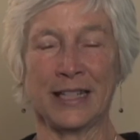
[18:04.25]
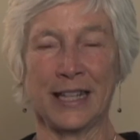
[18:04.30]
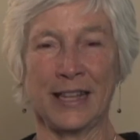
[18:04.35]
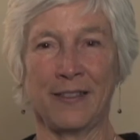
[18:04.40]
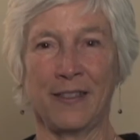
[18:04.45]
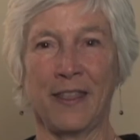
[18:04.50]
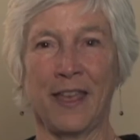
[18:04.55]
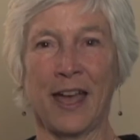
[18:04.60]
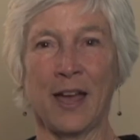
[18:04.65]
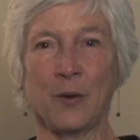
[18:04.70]

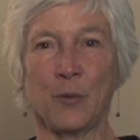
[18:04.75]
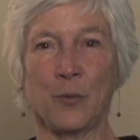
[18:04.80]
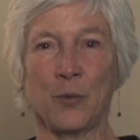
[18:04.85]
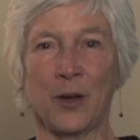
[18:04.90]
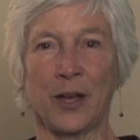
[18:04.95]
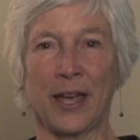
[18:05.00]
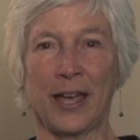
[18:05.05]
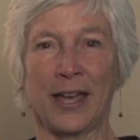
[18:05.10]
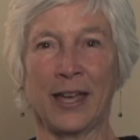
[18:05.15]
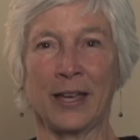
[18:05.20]
in that
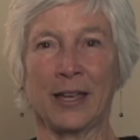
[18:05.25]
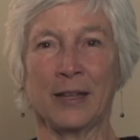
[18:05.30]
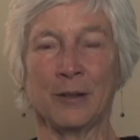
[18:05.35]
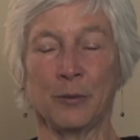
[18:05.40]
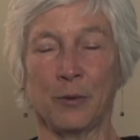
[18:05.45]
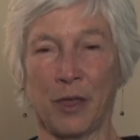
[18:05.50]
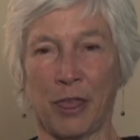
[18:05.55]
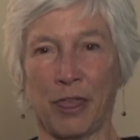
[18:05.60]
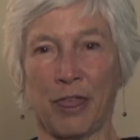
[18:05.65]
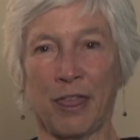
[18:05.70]
way
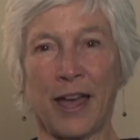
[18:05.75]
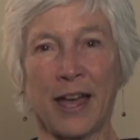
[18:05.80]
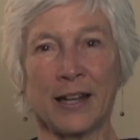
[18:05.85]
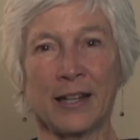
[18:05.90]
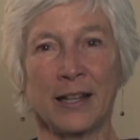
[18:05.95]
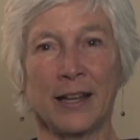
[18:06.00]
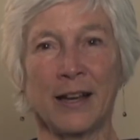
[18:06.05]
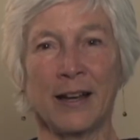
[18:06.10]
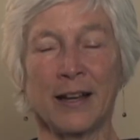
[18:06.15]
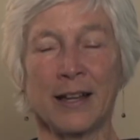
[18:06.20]
with
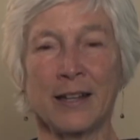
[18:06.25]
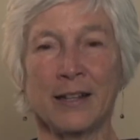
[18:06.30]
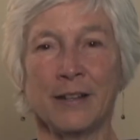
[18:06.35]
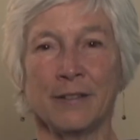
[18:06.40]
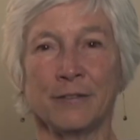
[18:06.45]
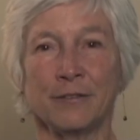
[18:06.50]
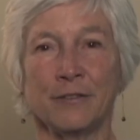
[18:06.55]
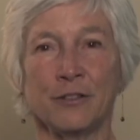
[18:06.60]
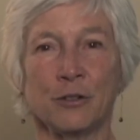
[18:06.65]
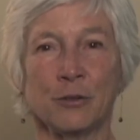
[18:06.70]
that kind
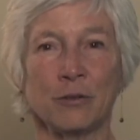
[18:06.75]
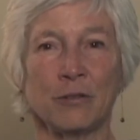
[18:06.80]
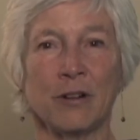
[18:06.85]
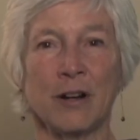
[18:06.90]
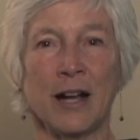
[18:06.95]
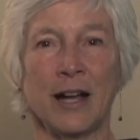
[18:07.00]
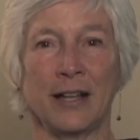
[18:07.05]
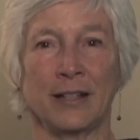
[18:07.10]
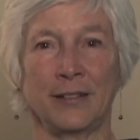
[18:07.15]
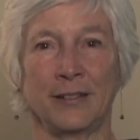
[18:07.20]
of
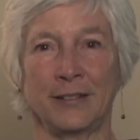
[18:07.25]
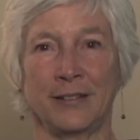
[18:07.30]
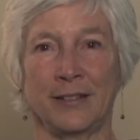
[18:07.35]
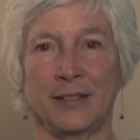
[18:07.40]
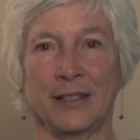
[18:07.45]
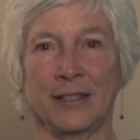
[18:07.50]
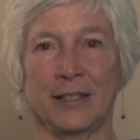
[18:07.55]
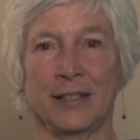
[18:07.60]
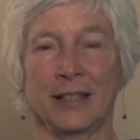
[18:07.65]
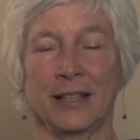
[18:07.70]
trust